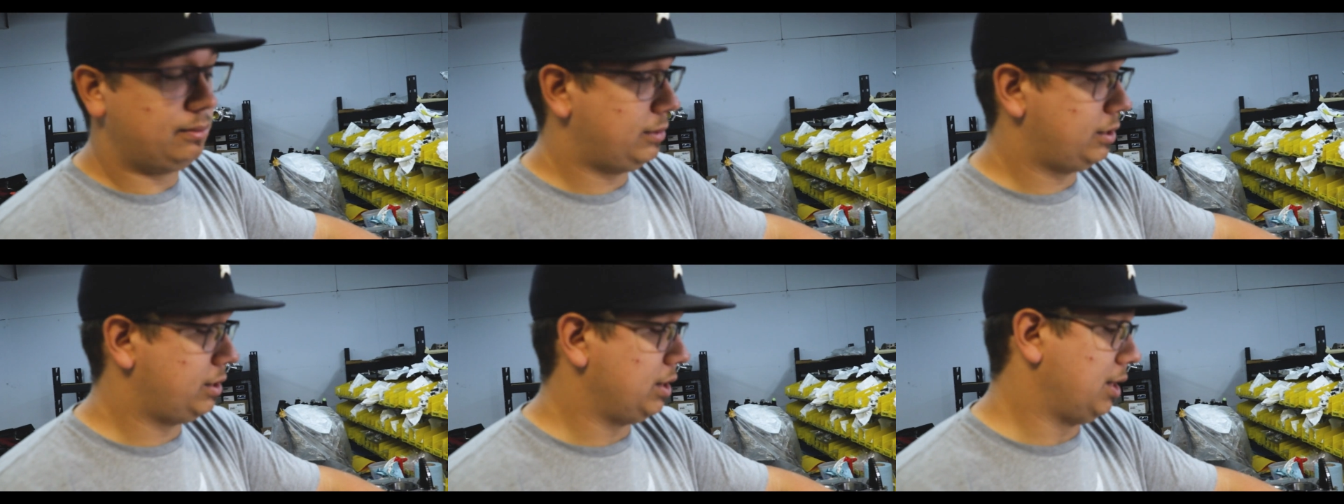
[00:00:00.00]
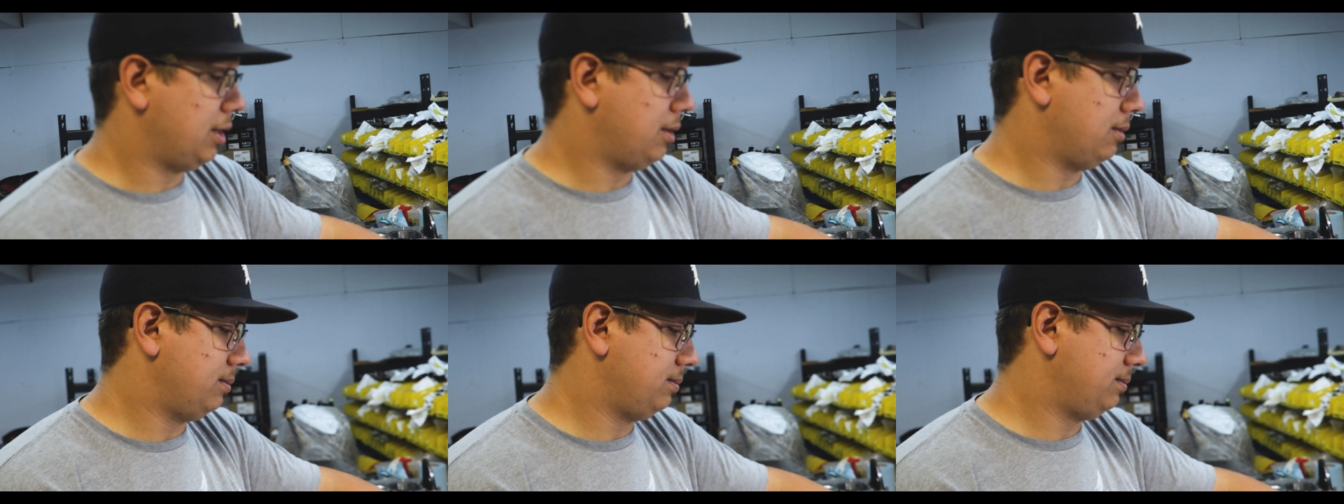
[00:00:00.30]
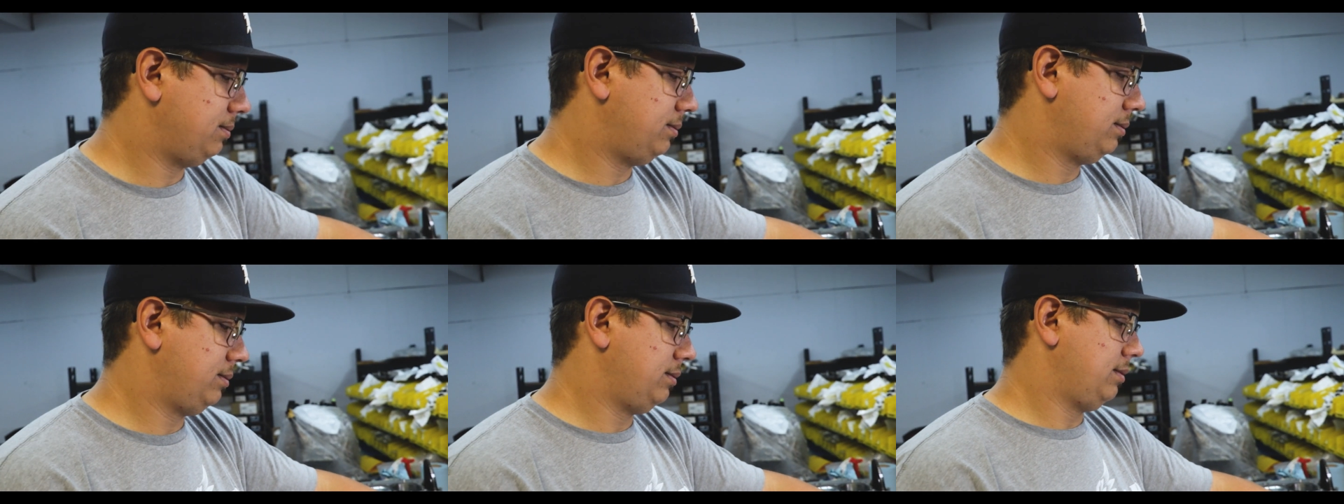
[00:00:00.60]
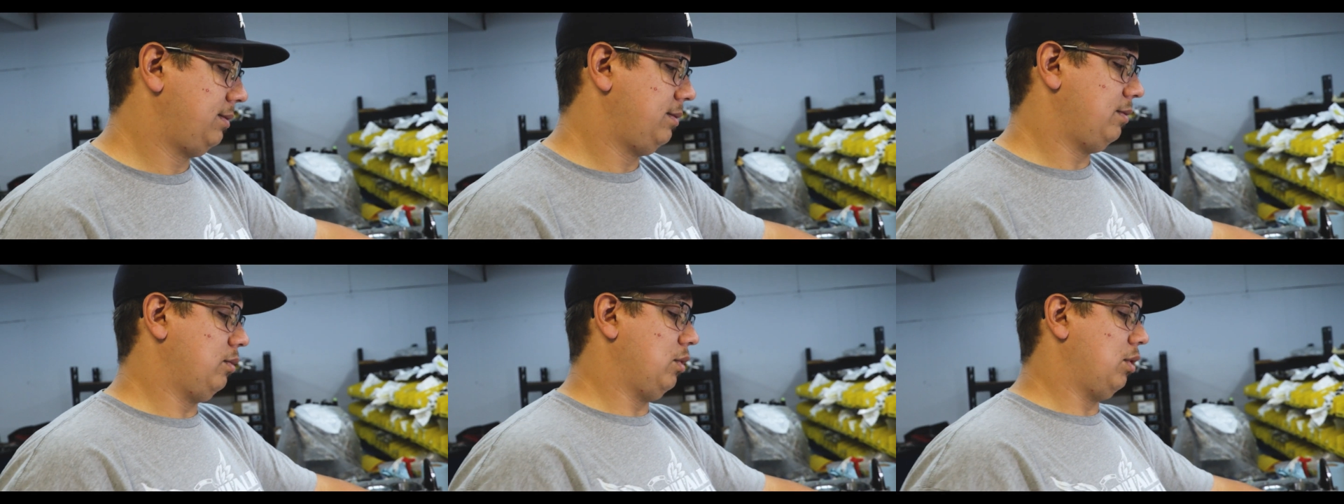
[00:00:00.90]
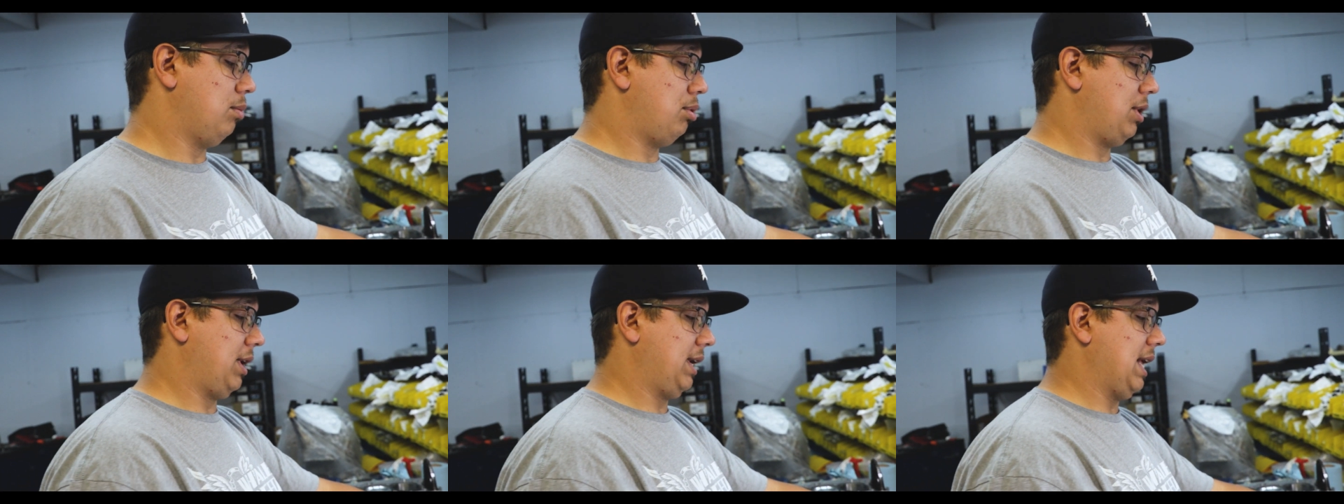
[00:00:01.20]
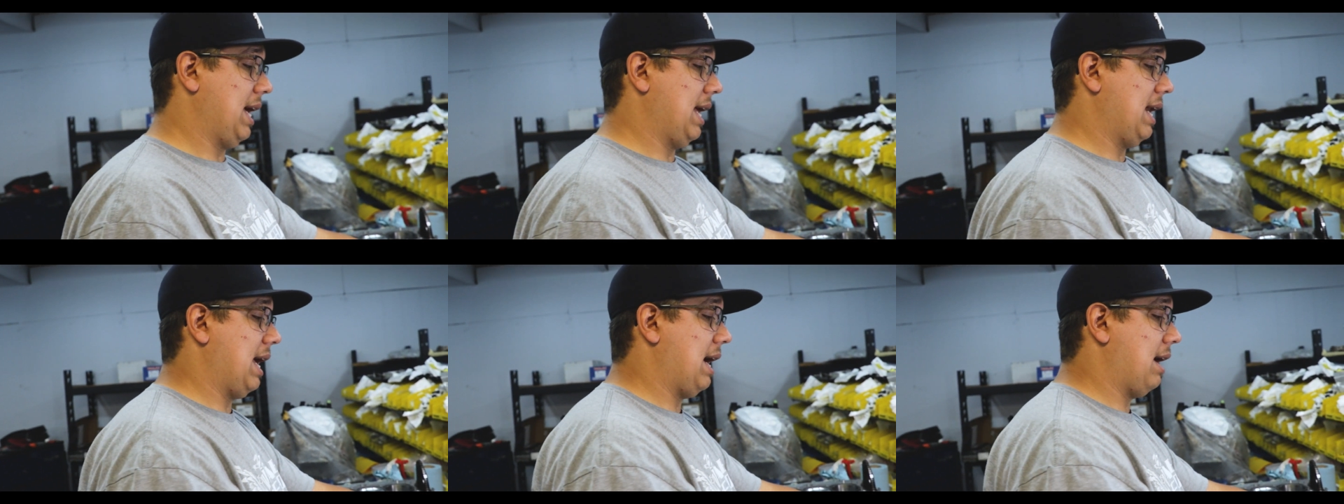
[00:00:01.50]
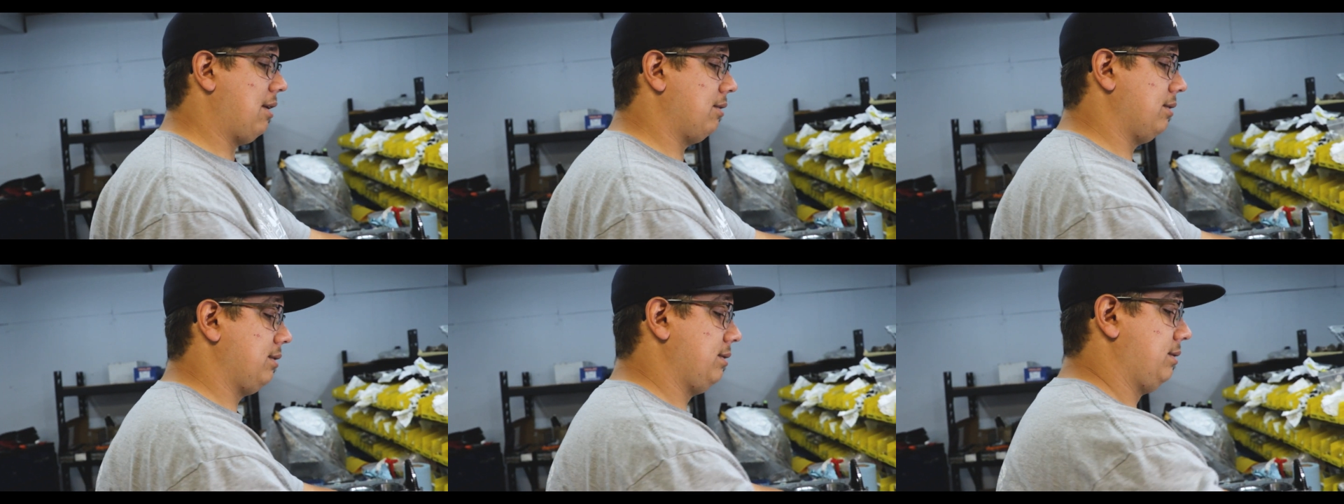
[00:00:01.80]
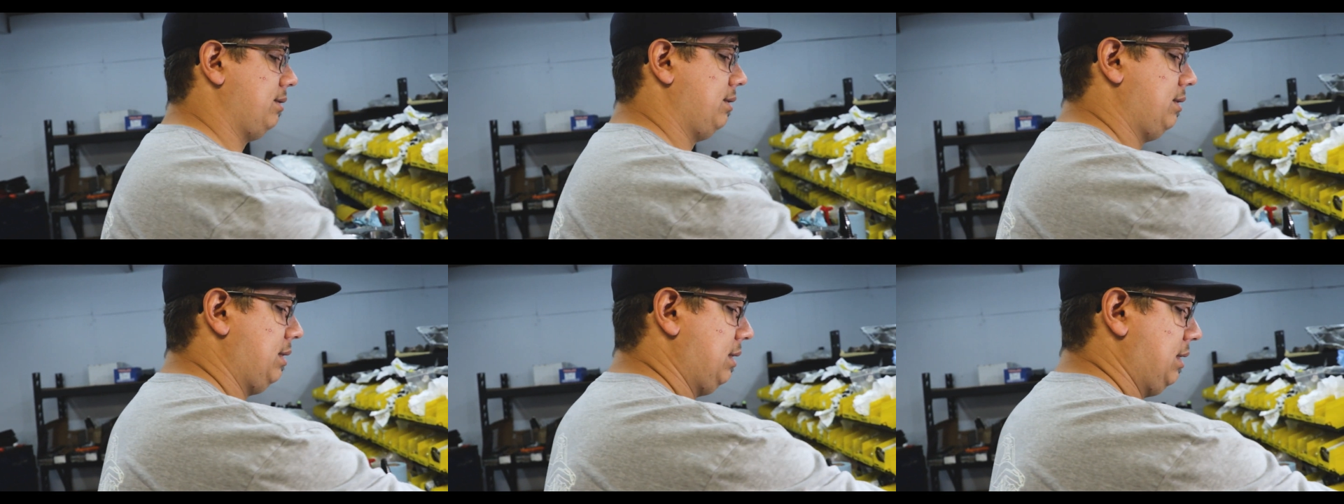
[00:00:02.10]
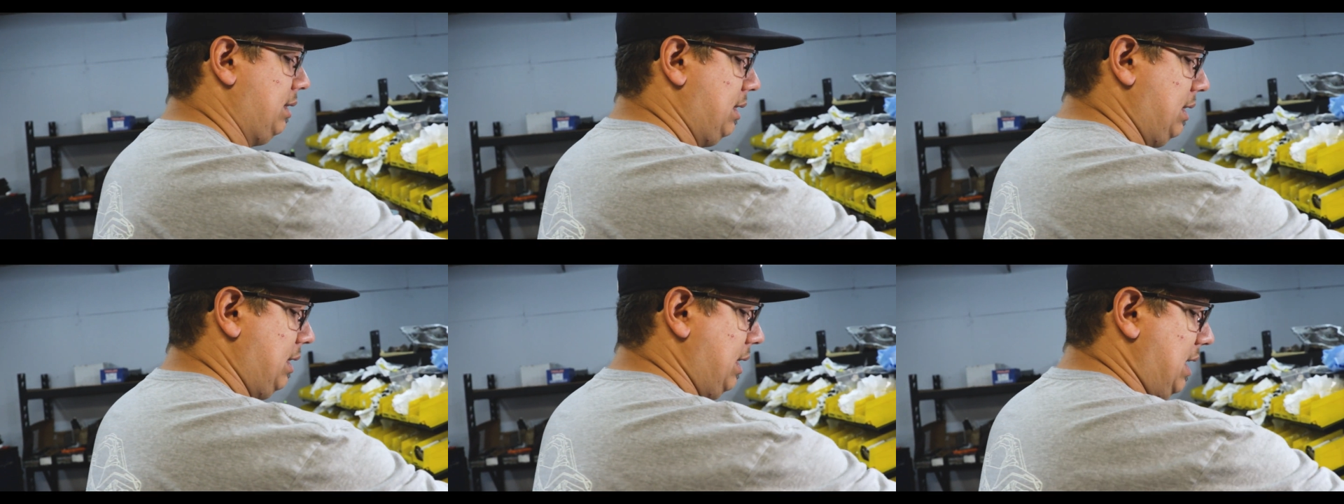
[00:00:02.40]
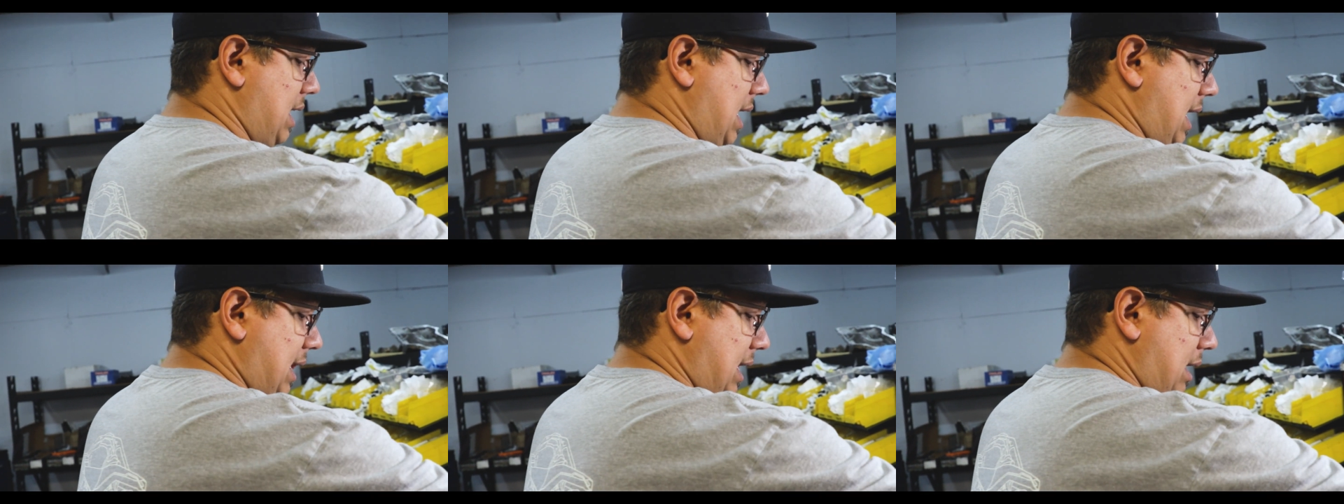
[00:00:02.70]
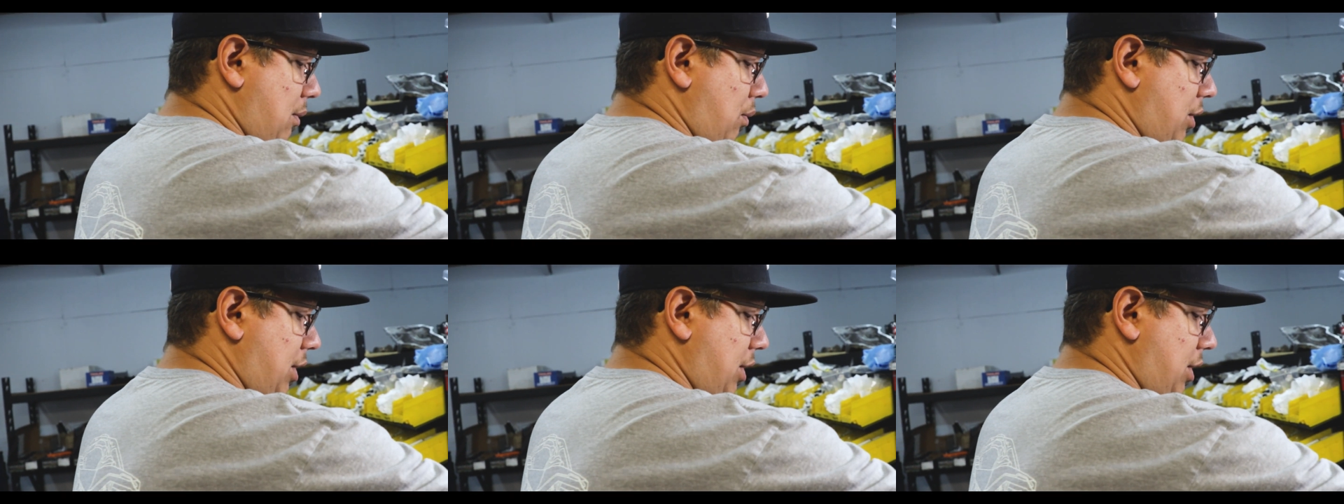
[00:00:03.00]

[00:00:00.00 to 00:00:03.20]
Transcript: So we'll bring that out, and then